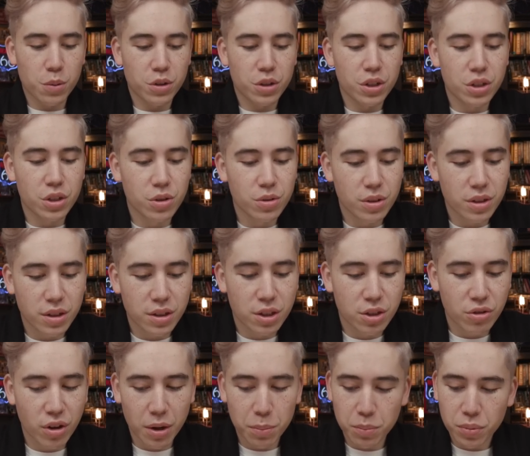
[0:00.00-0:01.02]
just using
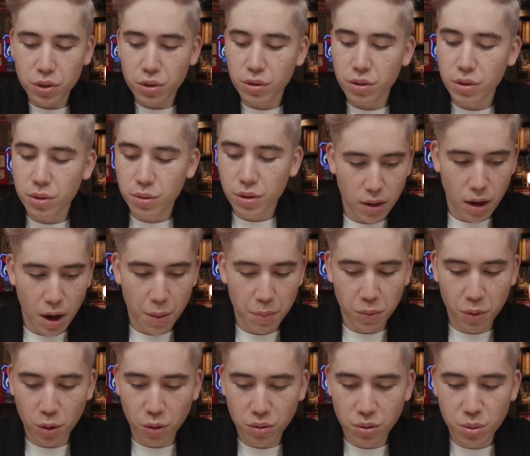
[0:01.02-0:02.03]
straight Bluetooth. I'm
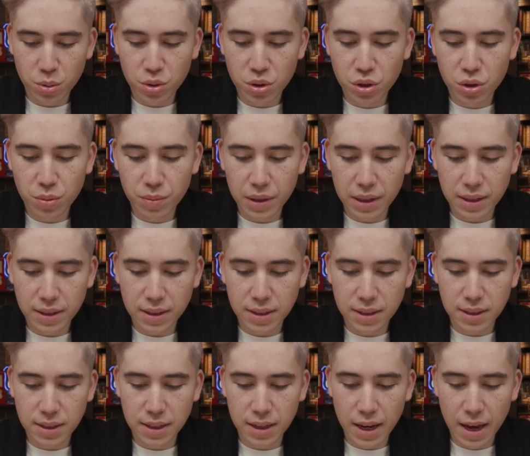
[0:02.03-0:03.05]
going to assume that this
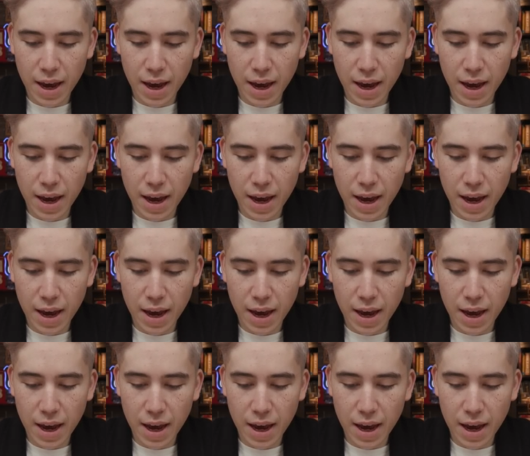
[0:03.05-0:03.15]
is the